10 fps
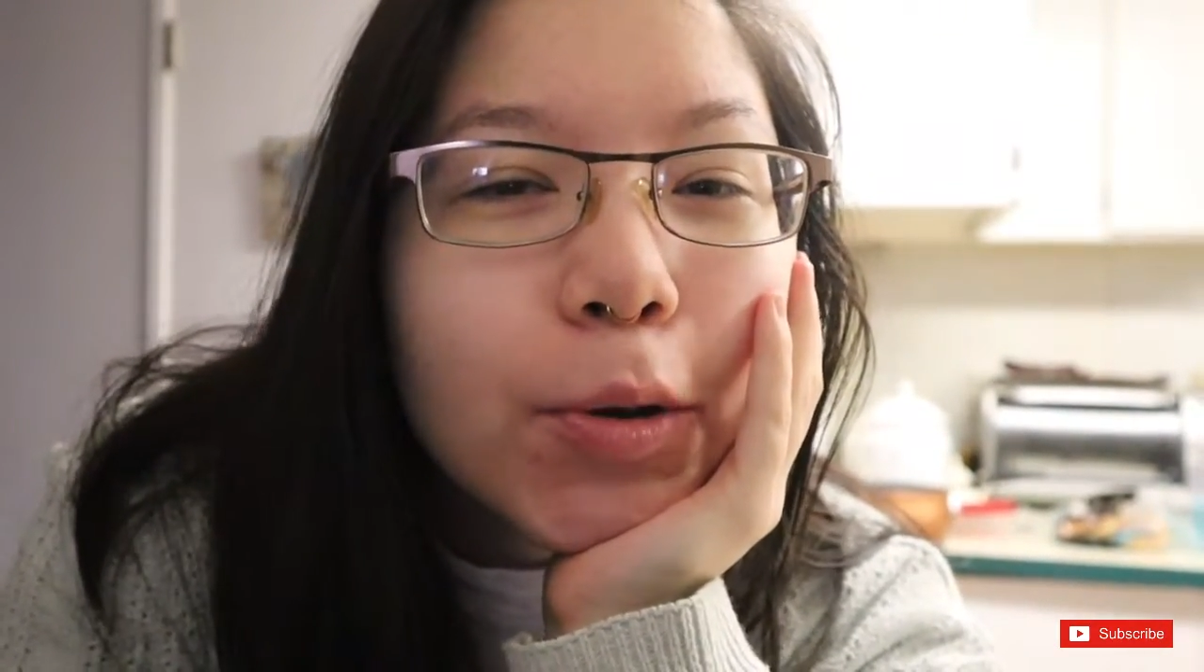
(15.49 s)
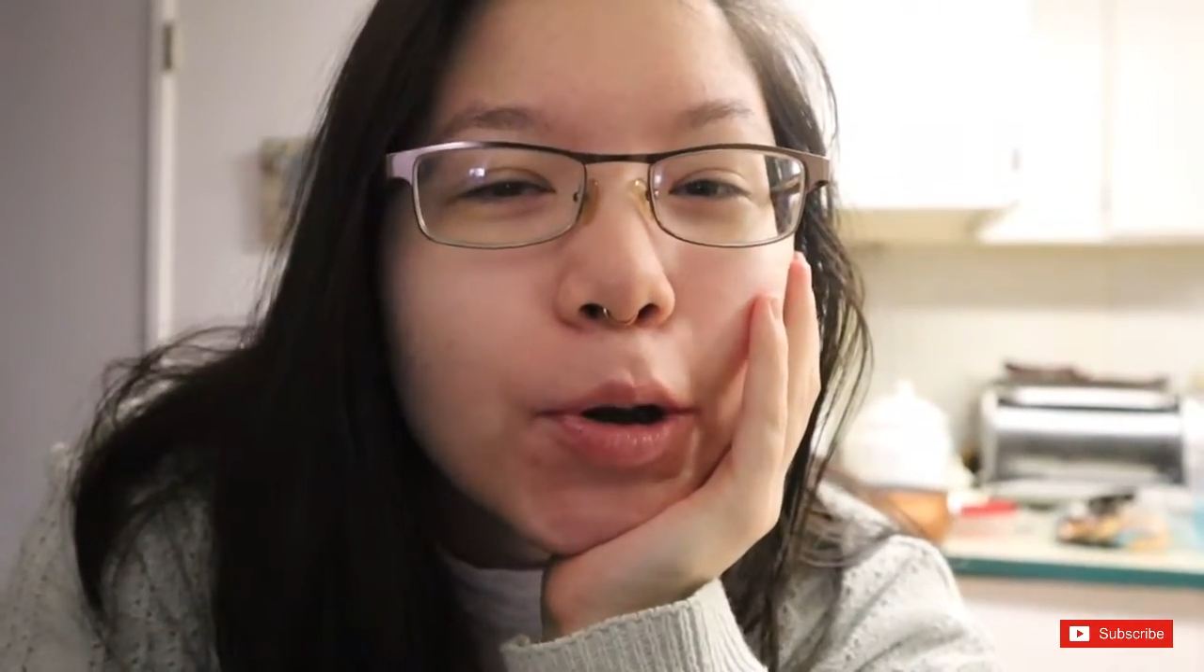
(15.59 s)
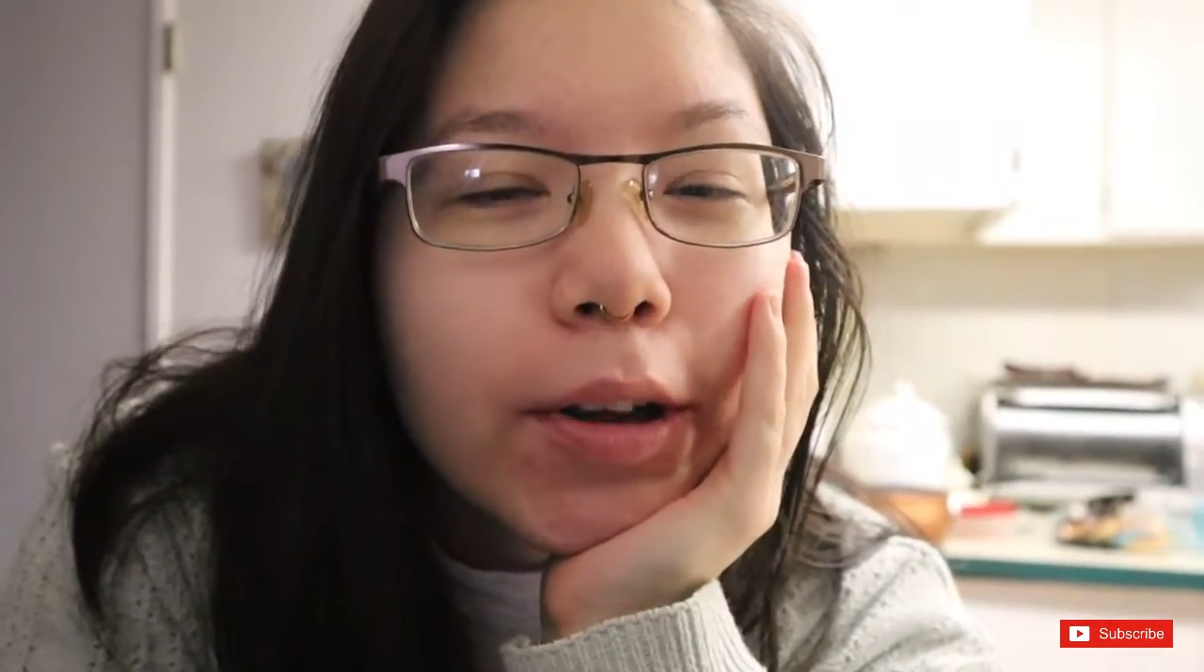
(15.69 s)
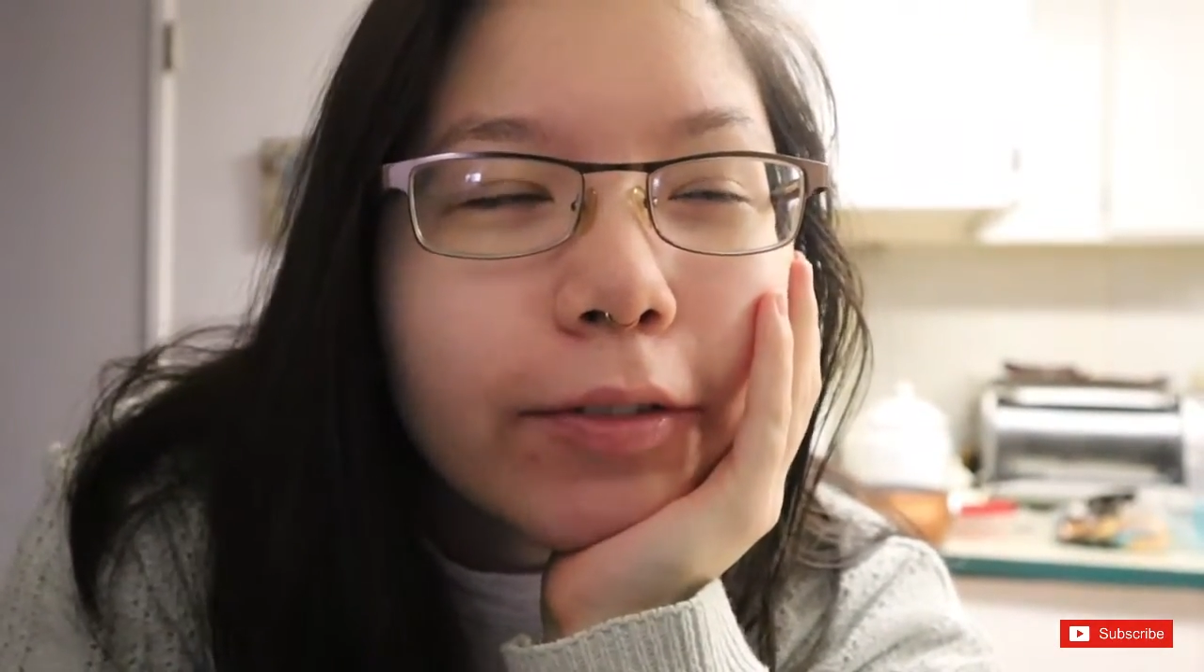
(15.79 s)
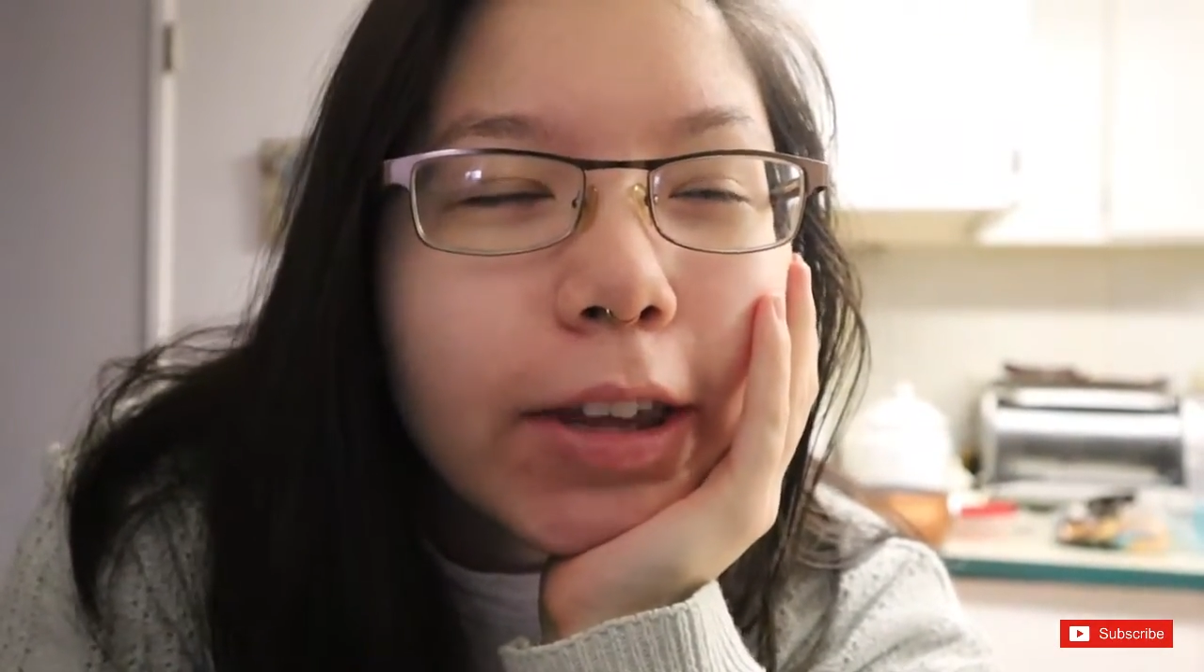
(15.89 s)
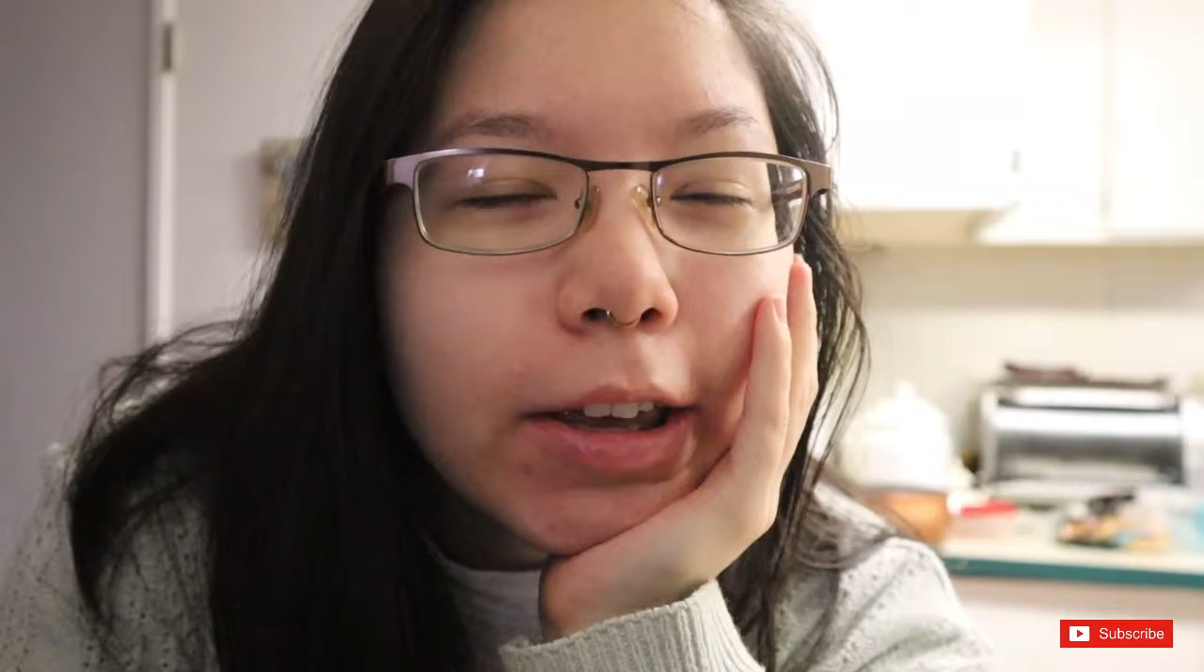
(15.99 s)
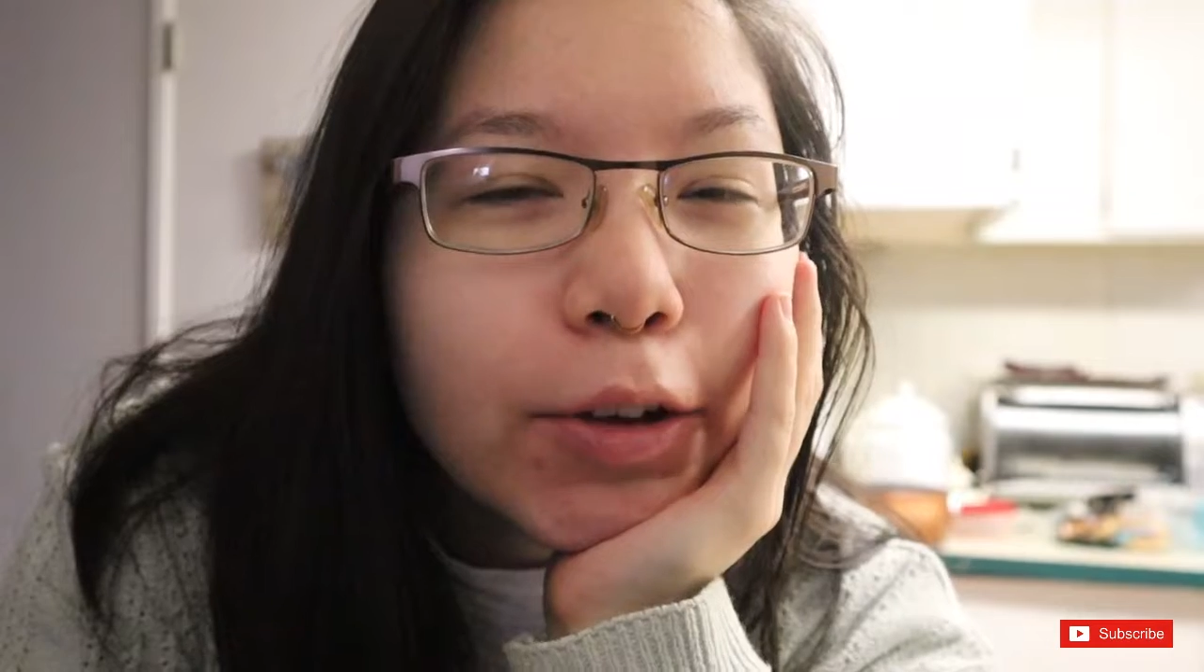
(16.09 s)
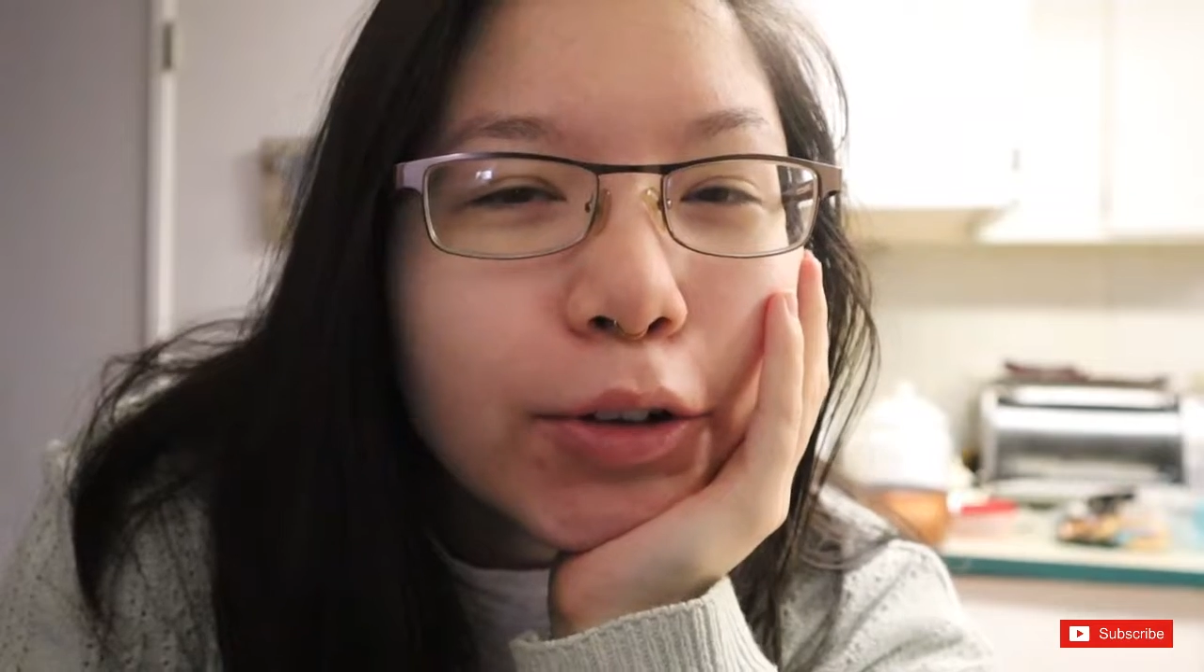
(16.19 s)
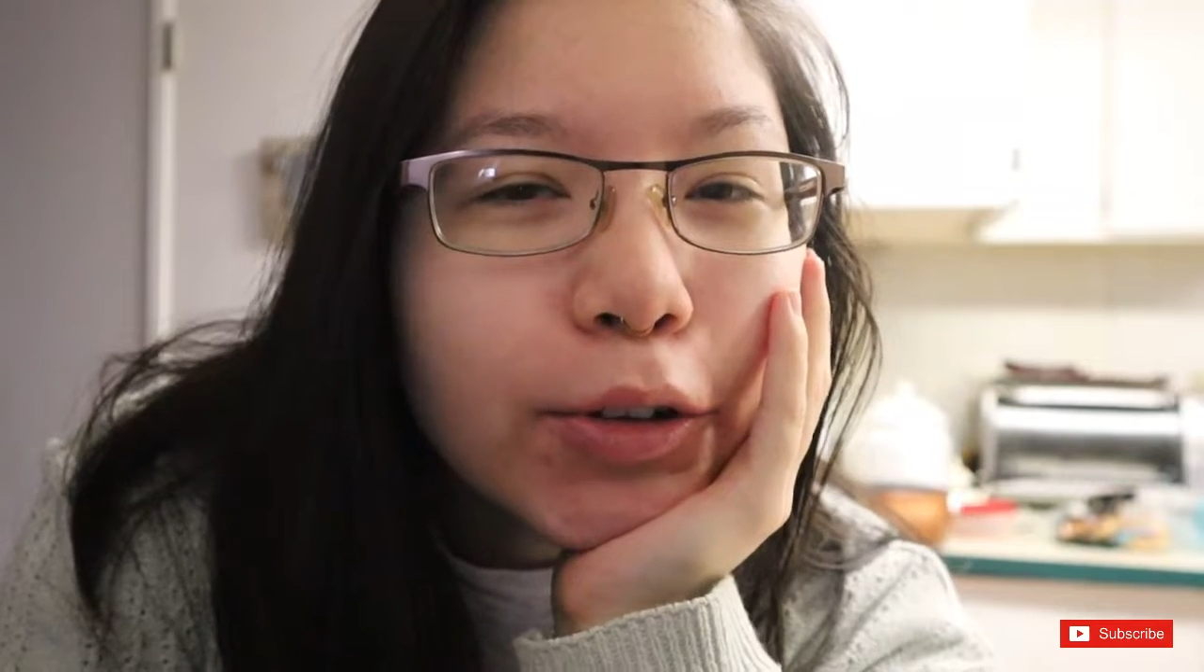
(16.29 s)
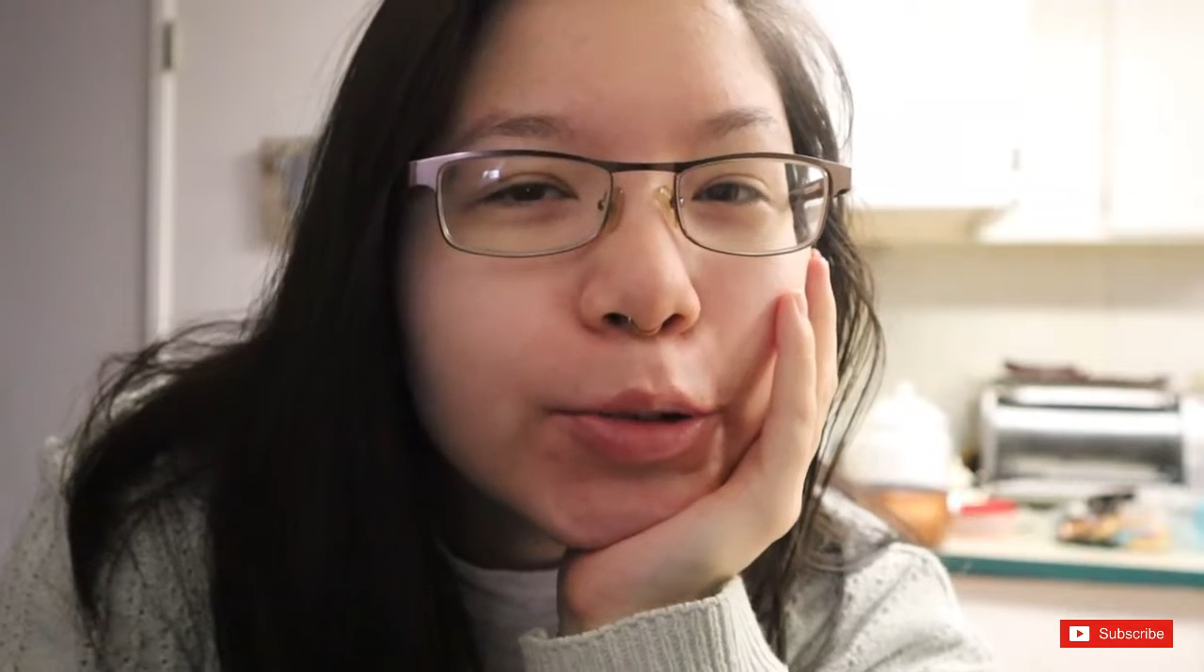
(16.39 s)
a
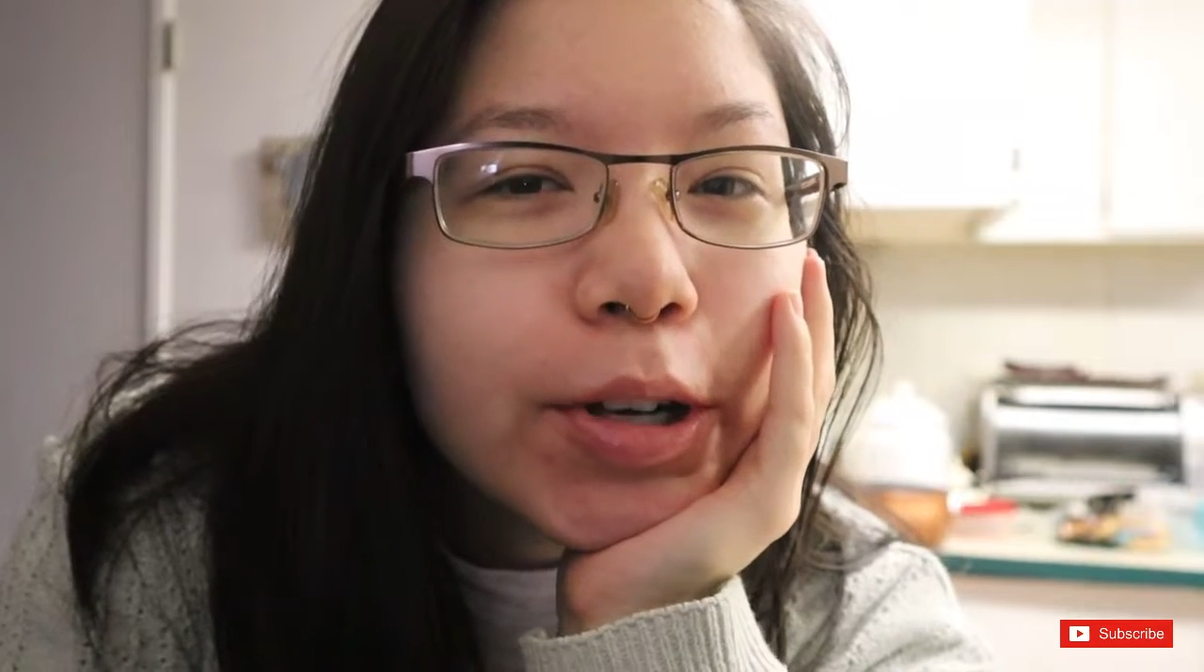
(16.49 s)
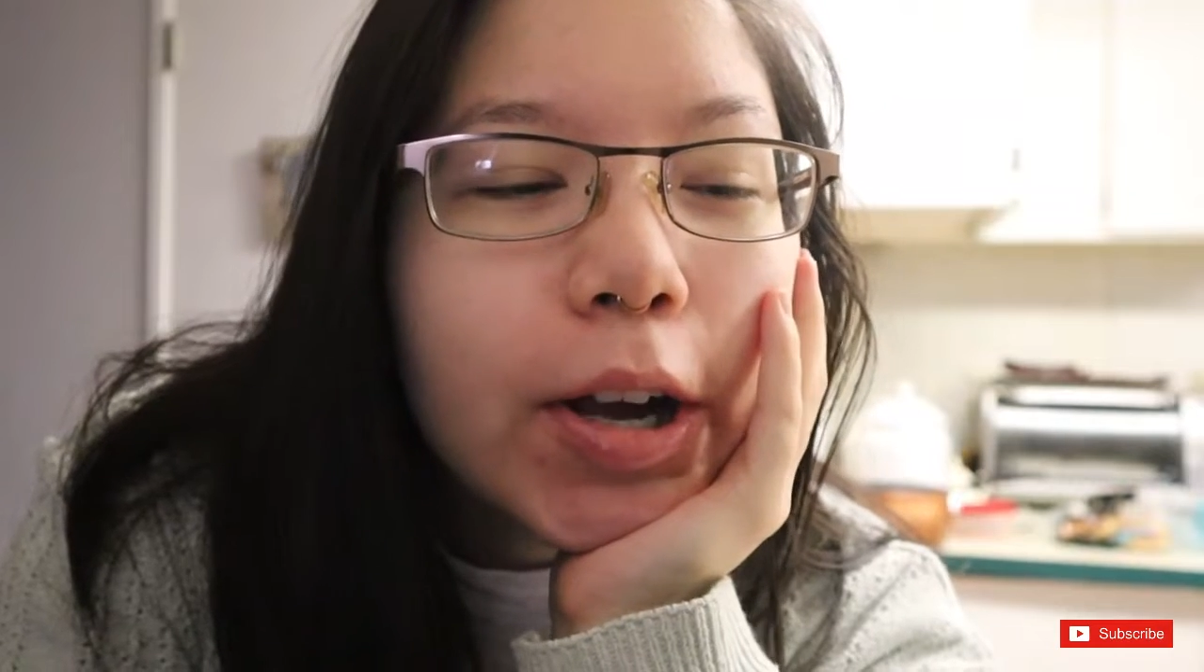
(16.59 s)
vegan grocery